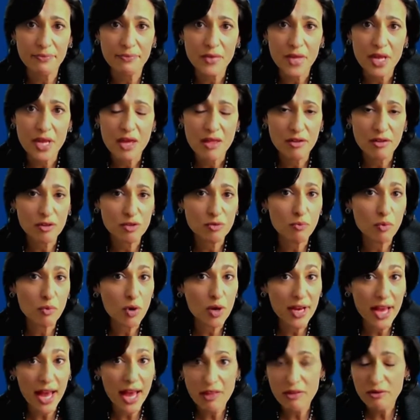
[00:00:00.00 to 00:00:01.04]
there's more
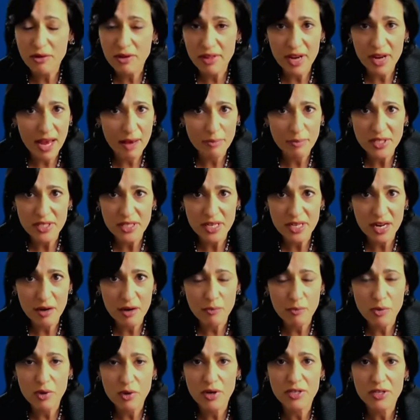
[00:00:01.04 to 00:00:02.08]
gathering that happens in
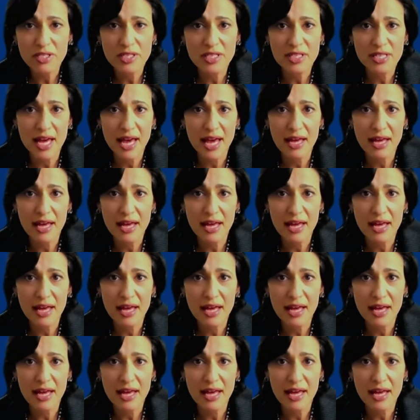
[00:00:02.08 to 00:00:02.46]
airports.